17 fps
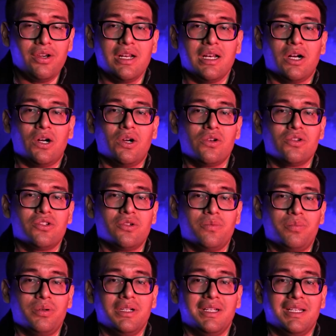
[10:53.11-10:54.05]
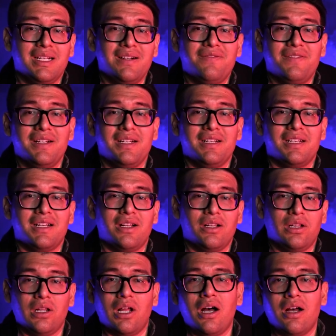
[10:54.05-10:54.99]
can also put different
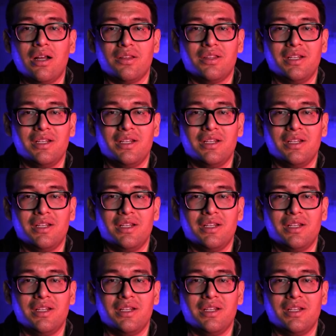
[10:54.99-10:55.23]
law,